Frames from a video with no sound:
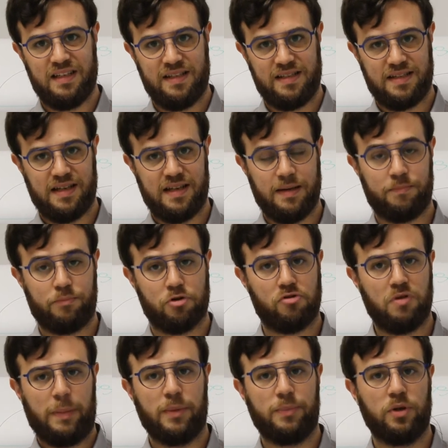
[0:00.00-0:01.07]
is a
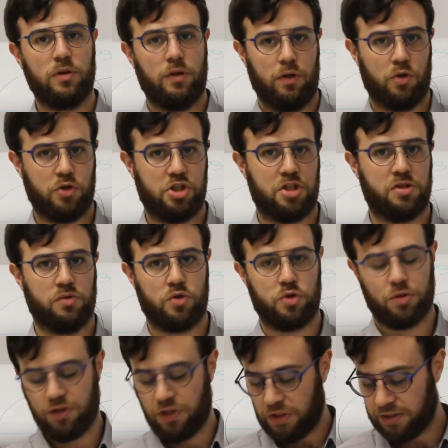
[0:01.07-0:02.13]
programmable logic
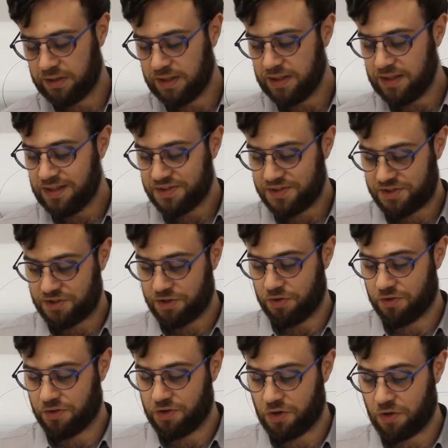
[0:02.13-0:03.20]
controller.
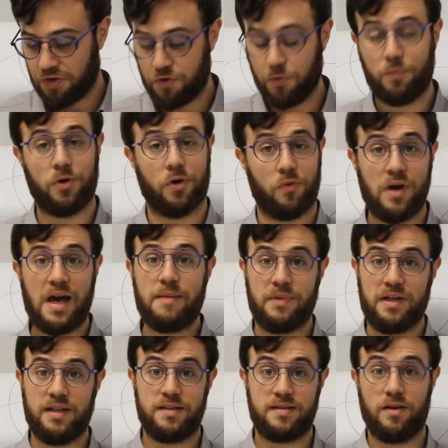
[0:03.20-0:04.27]
So you're going to
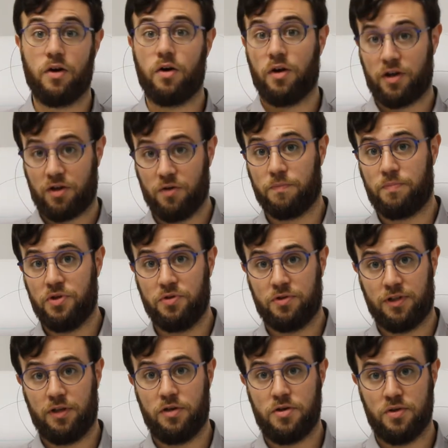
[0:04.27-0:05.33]
program it on a
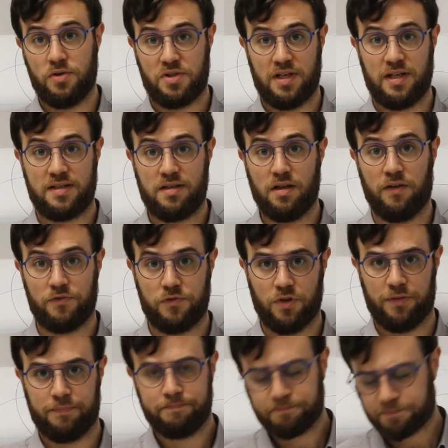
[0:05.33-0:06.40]
computer using a
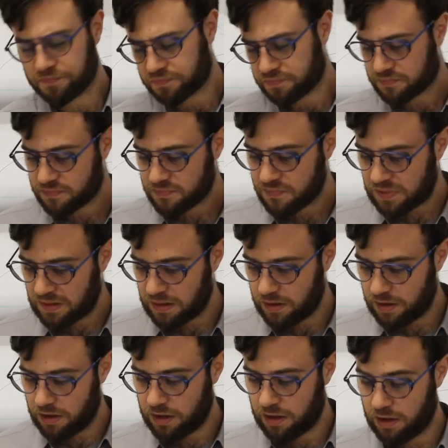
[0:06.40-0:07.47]
software.
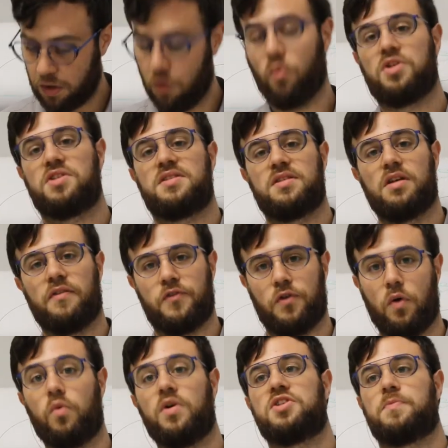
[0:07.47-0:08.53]

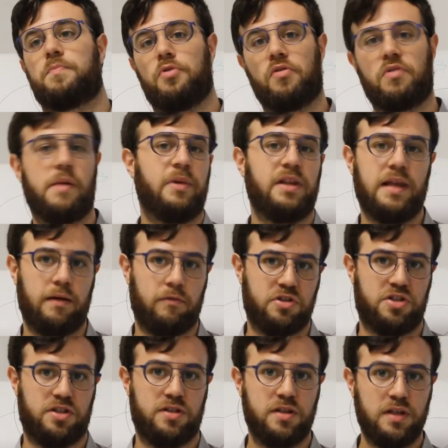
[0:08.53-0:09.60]
Which programming
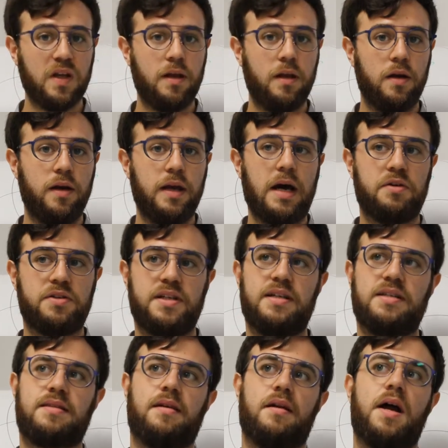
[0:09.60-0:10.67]
language?
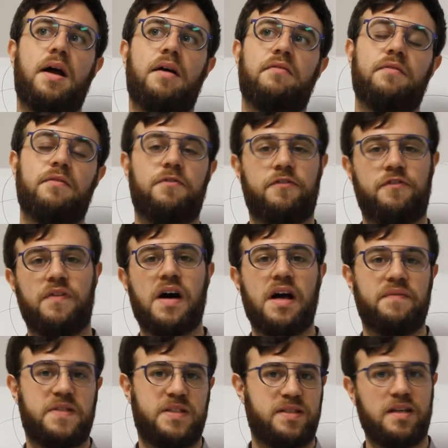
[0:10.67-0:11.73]
Nowadays there are
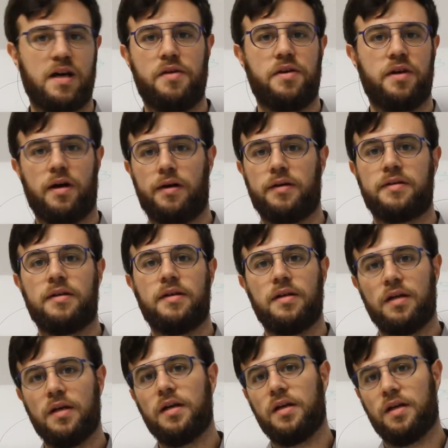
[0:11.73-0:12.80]
5 standard
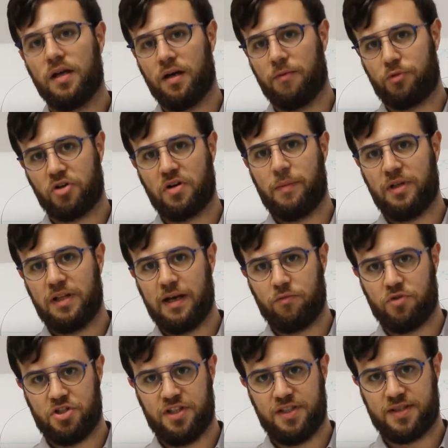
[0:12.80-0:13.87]
programming
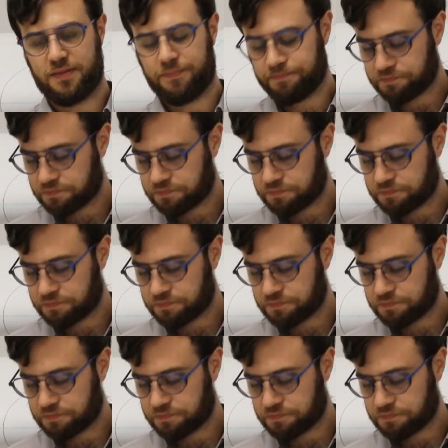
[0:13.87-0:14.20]
languages,